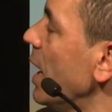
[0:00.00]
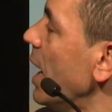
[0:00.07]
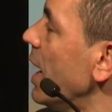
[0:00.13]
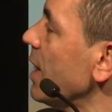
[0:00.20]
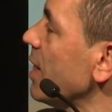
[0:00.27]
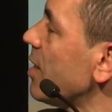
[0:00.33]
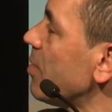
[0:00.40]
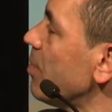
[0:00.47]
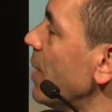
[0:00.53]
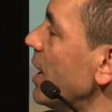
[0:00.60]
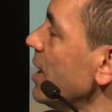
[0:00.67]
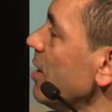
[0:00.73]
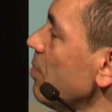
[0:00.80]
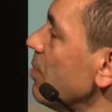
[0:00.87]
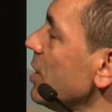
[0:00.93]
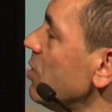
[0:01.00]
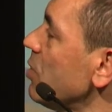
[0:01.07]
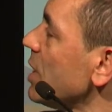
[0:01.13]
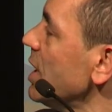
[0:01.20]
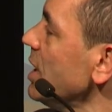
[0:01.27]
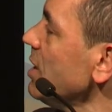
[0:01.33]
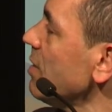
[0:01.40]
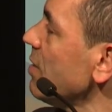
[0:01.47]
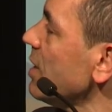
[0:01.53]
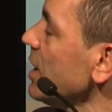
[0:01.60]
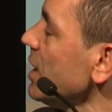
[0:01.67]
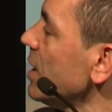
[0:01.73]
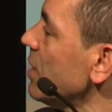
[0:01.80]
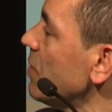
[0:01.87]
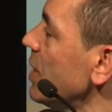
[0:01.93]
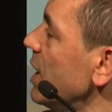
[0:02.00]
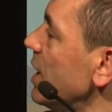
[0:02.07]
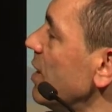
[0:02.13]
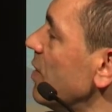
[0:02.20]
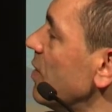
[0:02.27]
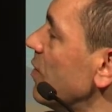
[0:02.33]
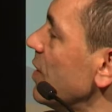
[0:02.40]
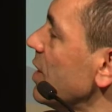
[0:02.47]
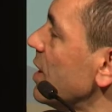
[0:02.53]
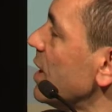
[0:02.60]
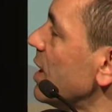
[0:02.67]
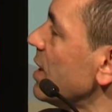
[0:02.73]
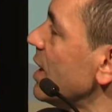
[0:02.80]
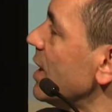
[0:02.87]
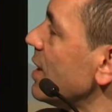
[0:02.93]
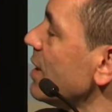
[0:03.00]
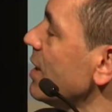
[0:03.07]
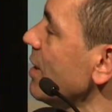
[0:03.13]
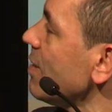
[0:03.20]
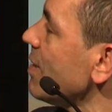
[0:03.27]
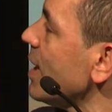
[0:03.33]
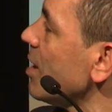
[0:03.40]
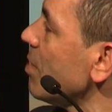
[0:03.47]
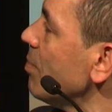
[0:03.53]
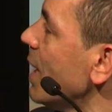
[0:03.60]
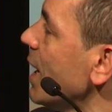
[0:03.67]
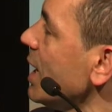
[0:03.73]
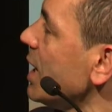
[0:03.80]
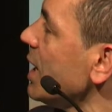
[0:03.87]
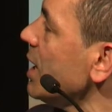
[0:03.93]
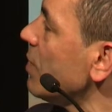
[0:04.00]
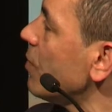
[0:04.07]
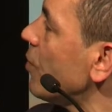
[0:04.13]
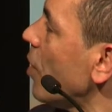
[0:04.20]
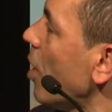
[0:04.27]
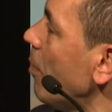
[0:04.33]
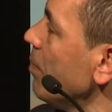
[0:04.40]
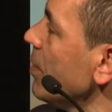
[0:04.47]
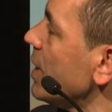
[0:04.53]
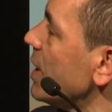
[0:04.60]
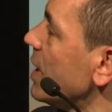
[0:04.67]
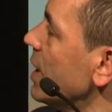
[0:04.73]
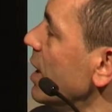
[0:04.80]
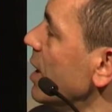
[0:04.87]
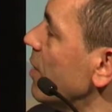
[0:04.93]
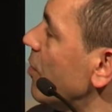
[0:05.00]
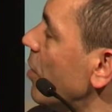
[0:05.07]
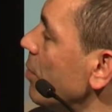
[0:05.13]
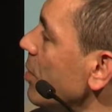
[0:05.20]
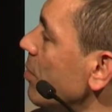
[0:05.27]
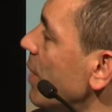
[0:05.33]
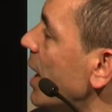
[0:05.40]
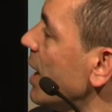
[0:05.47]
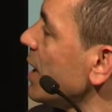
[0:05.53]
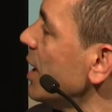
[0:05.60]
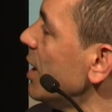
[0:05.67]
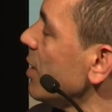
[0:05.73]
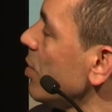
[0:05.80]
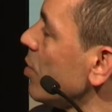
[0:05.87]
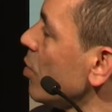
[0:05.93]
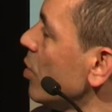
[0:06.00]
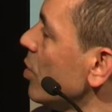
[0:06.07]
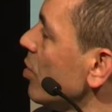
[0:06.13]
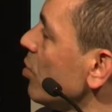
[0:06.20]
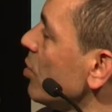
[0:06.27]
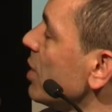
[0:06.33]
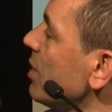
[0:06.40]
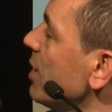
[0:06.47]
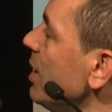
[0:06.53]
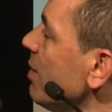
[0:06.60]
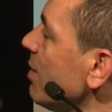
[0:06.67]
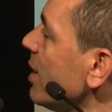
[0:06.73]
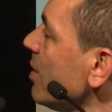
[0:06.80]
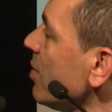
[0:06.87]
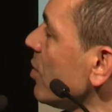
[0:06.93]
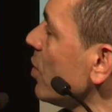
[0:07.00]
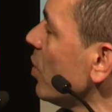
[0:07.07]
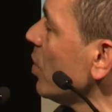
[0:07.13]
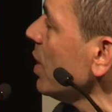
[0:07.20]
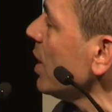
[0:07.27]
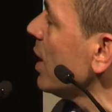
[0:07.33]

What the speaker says: And by this maturation signal, the dendritic cells migrate from the marginal zone to the T cell zone